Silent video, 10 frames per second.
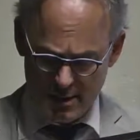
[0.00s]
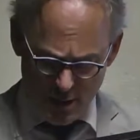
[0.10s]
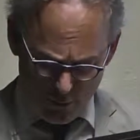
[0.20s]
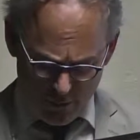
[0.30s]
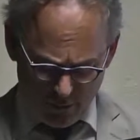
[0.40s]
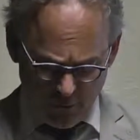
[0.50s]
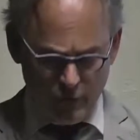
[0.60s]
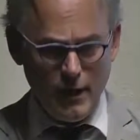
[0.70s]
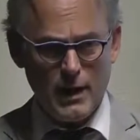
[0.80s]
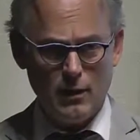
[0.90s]
Now, the
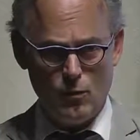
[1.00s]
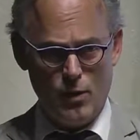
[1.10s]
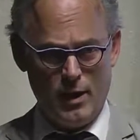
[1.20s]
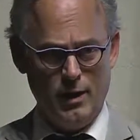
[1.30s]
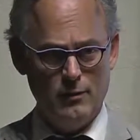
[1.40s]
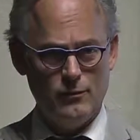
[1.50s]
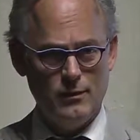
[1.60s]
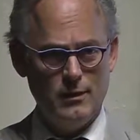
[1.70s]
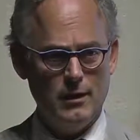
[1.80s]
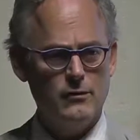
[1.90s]
second wave
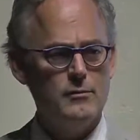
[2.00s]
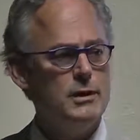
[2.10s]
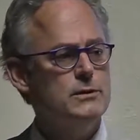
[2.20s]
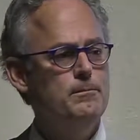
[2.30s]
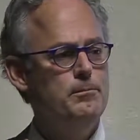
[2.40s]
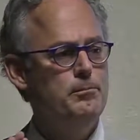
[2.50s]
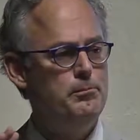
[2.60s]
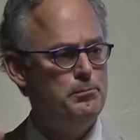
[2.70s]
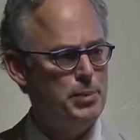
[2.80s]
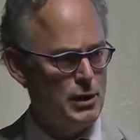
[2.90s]
is a much
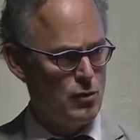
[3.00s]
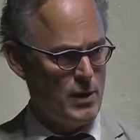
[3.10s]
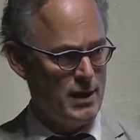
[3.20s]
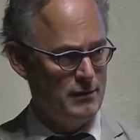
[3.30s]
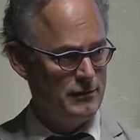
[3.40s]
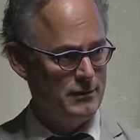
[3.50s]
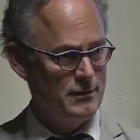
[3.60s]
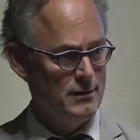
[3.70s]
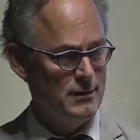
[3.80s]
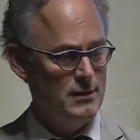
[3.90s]
bigger wave.
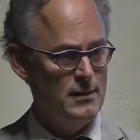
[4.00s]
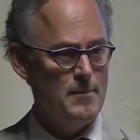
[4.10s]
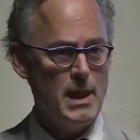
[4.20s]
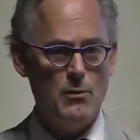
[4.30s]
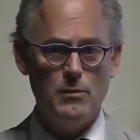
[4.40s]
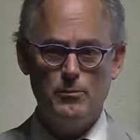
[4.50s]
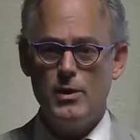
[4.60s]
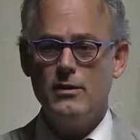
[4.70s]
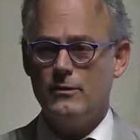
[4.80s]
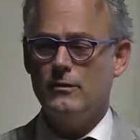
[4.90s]
And what
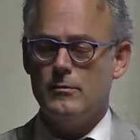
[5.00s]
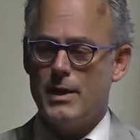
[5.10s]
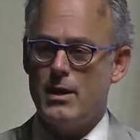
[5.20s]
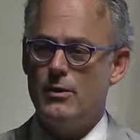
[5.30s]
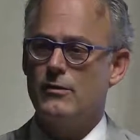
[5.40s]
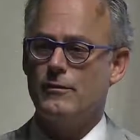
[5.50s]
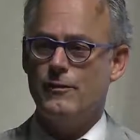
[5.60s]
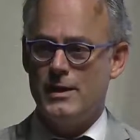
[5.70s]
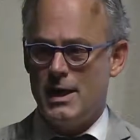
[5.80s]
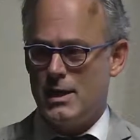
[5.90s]
brings this about is a
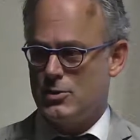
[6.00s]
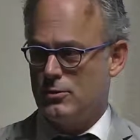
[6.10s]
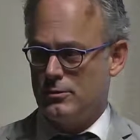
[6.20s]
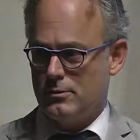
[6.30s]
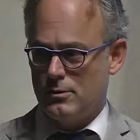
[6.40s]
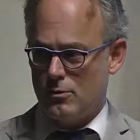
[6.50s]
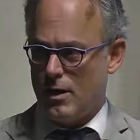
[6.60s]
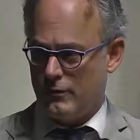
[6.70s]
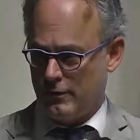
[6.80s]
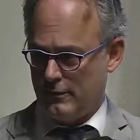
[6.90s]
financial
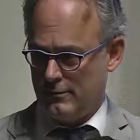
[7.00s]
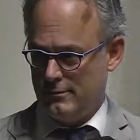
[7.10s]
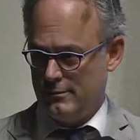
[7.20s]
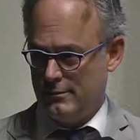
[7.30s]
crisis.